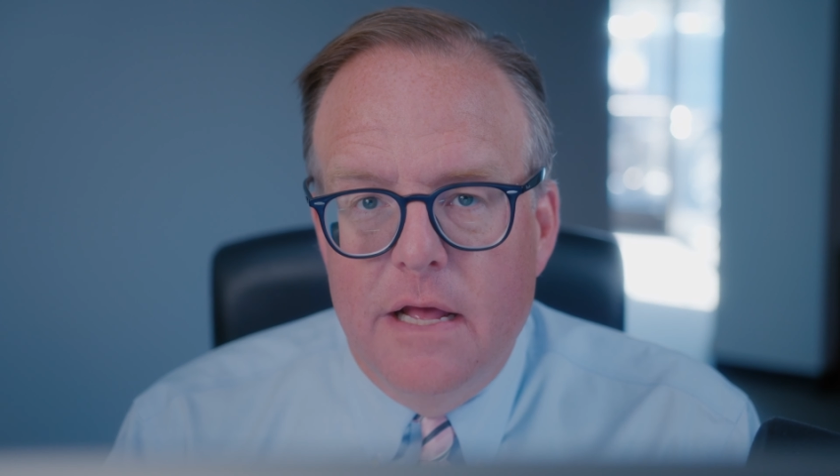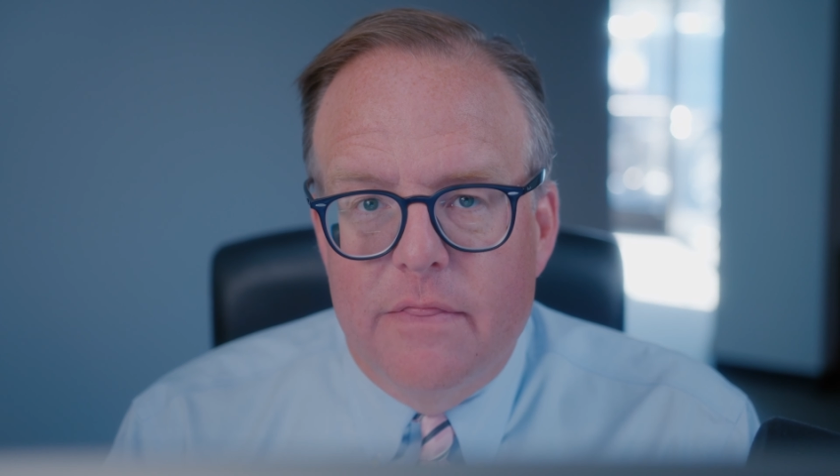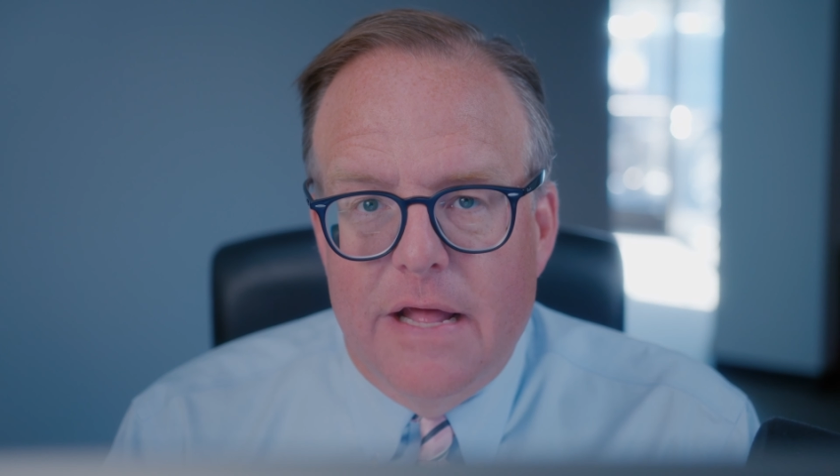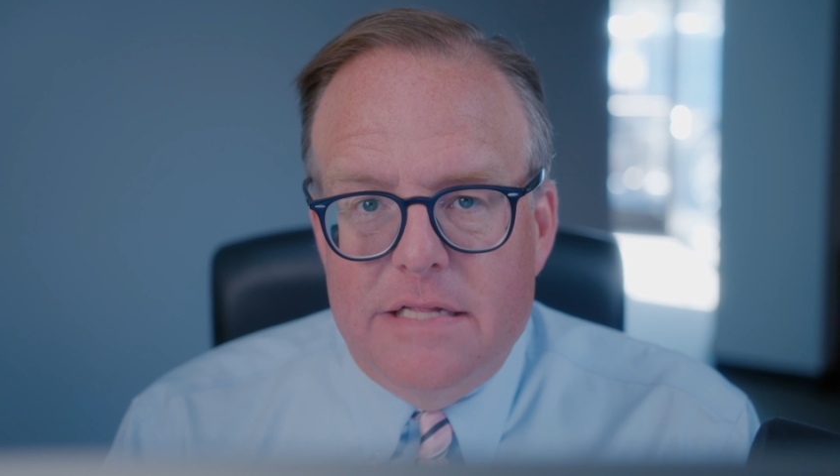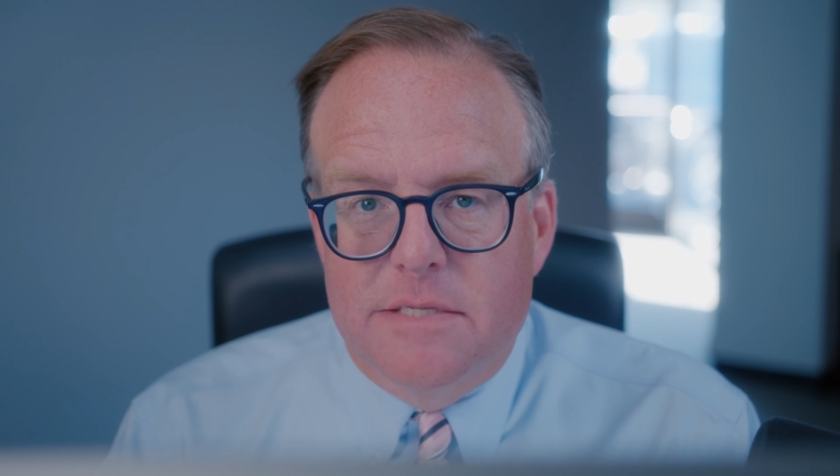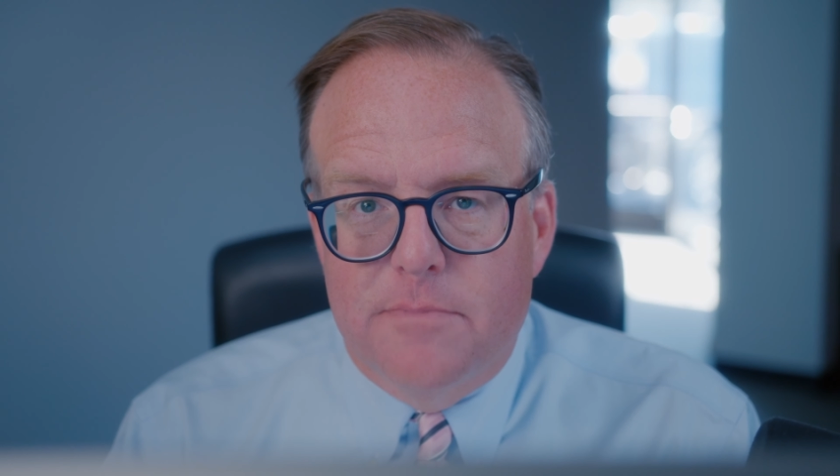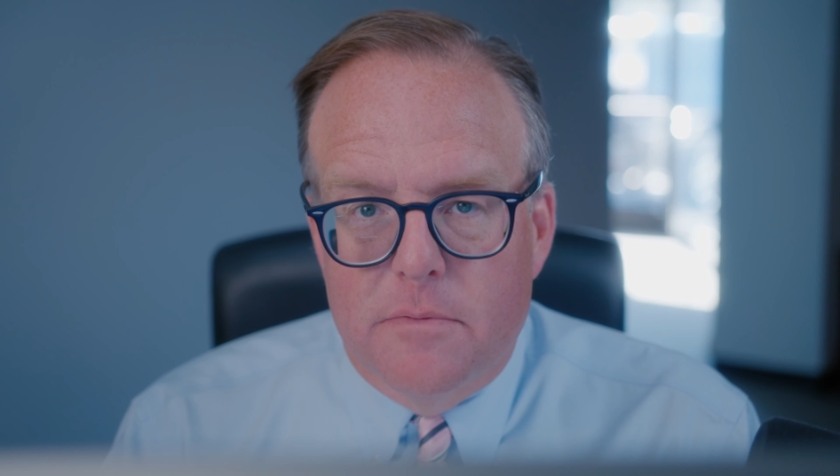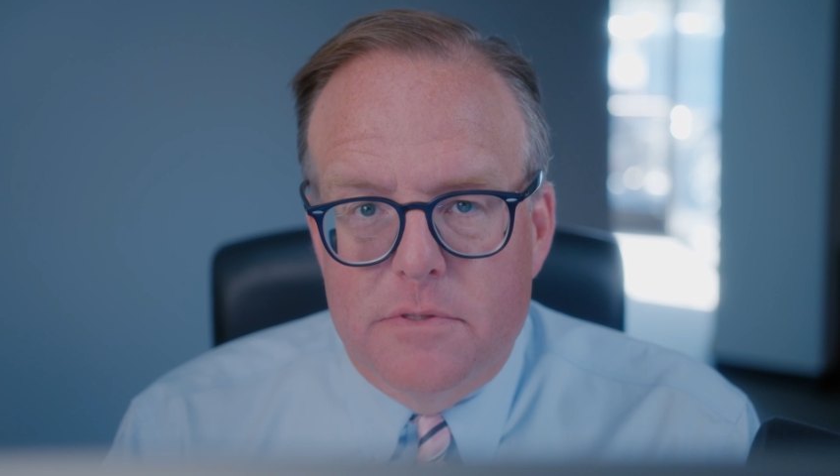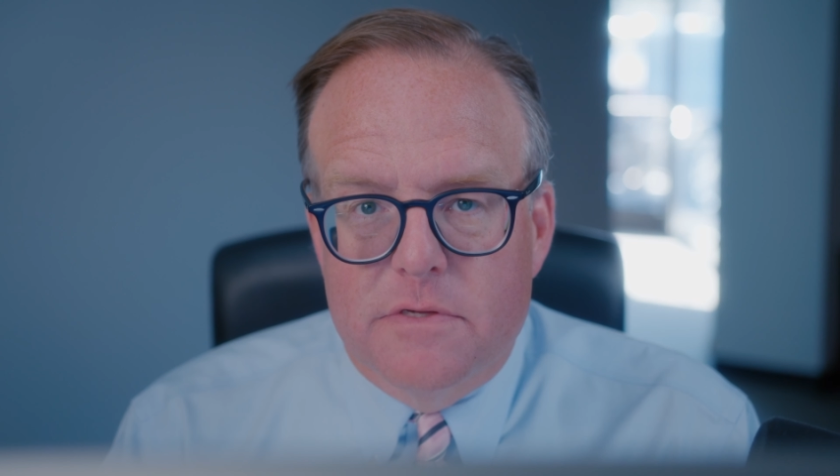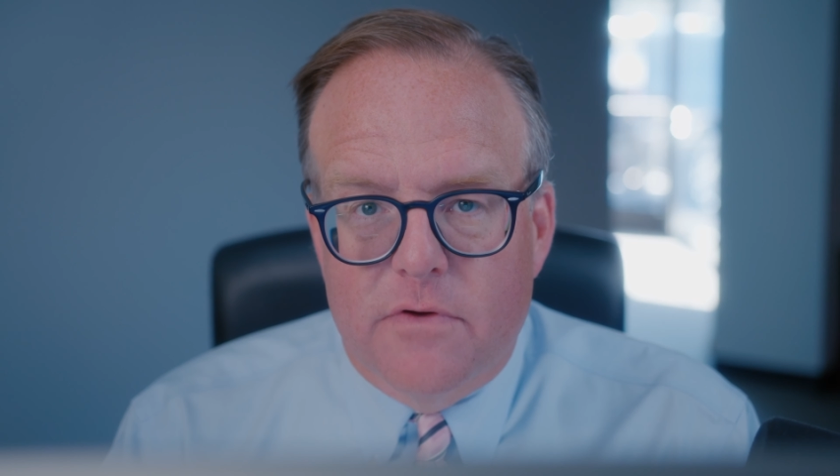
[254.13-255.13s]
that's the
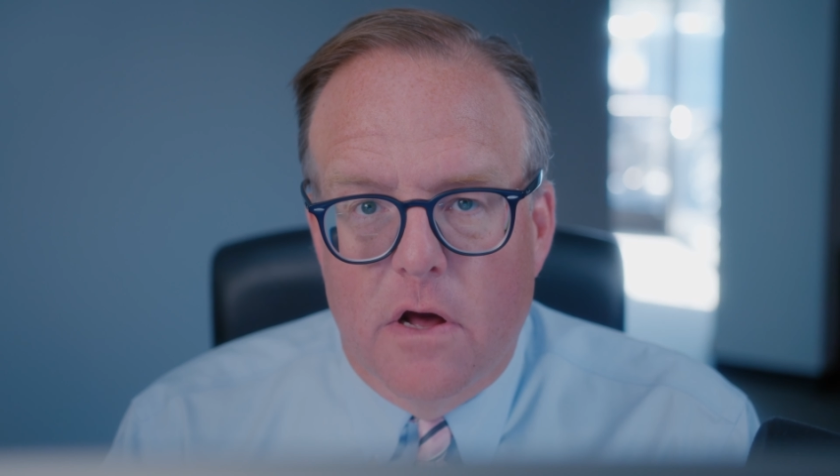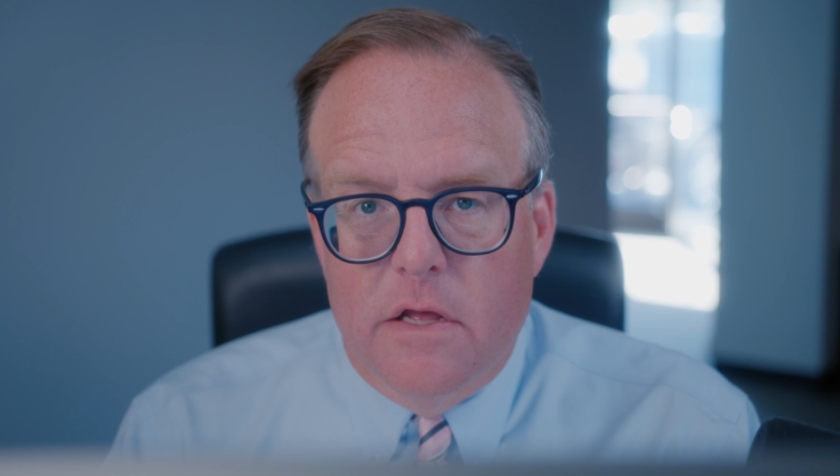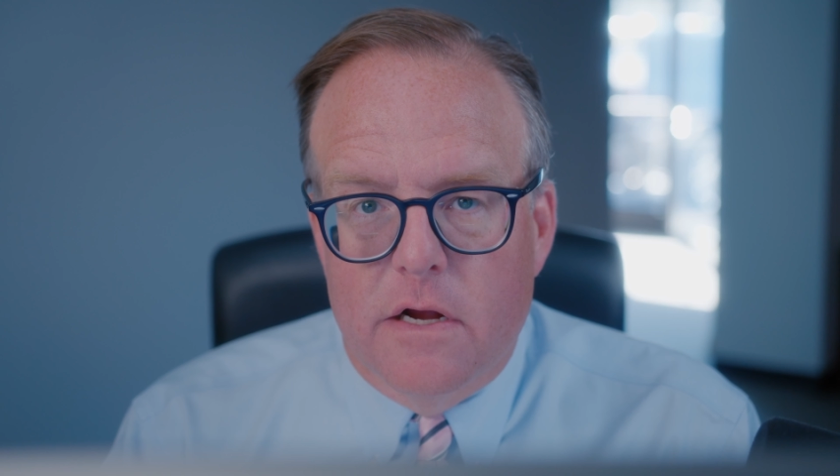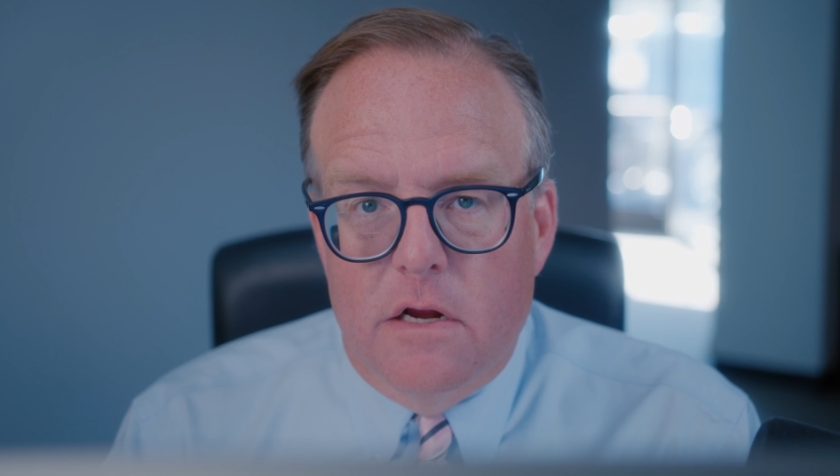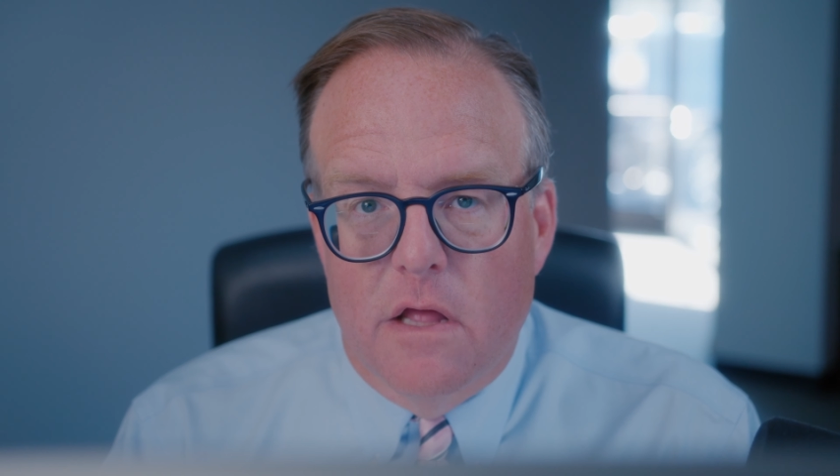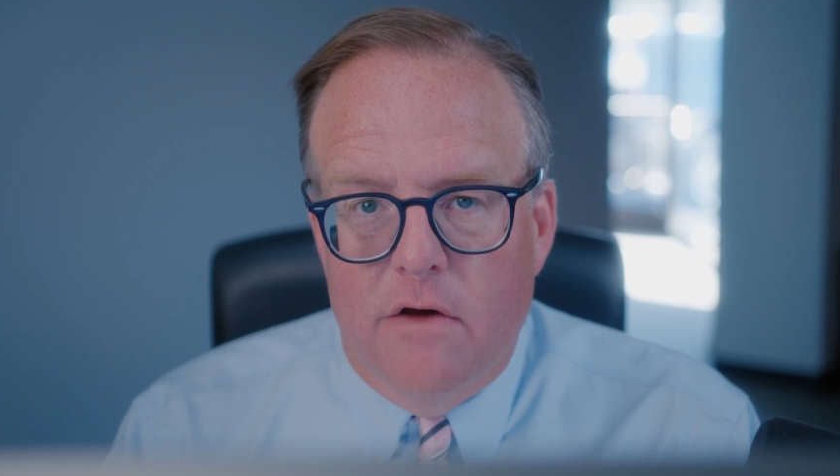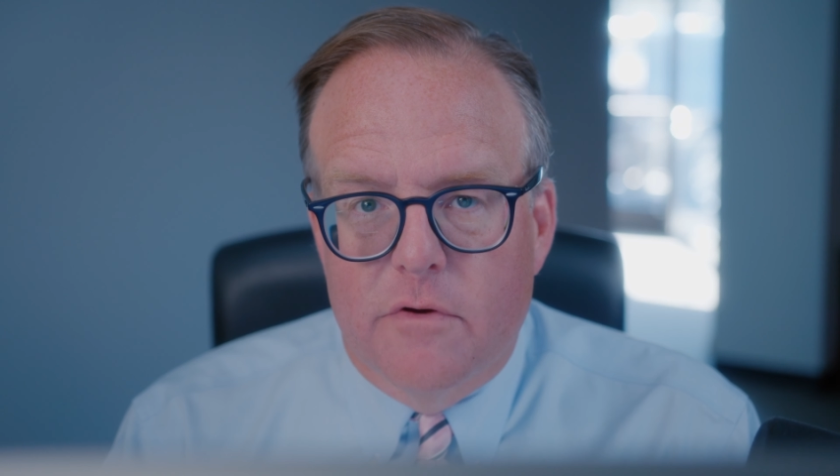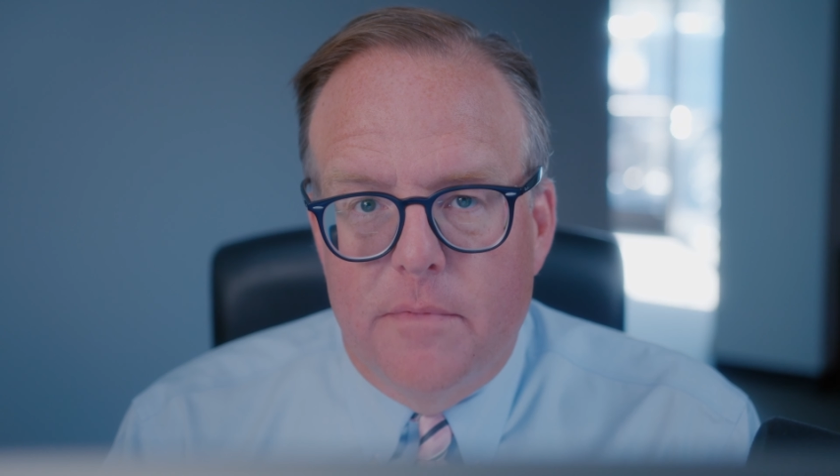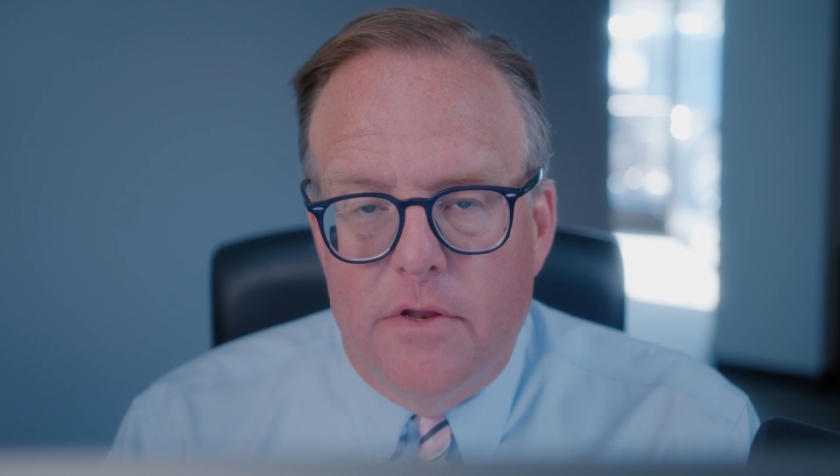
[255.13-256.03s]
purpose of calling our law firm.